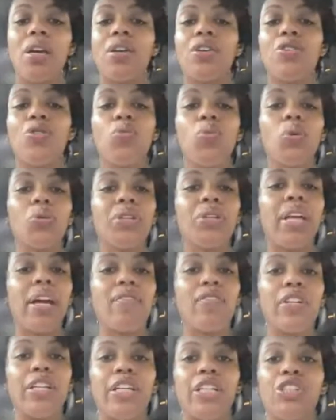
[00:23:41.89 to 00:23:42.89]
you will
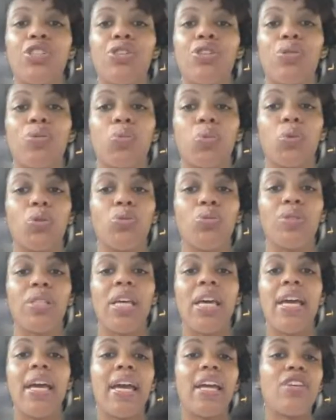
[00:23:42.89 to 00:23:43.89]
never get to the root,
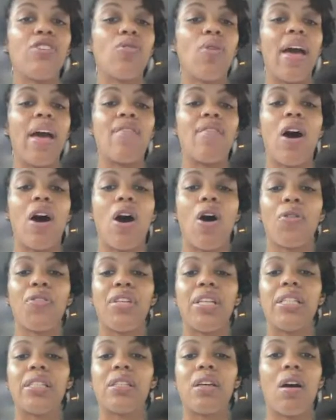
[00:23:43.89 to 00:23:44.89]
and you'll have all
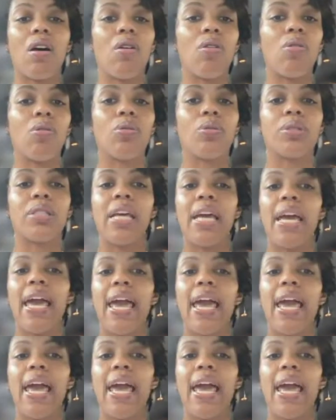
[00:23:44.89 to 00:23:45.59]
these goals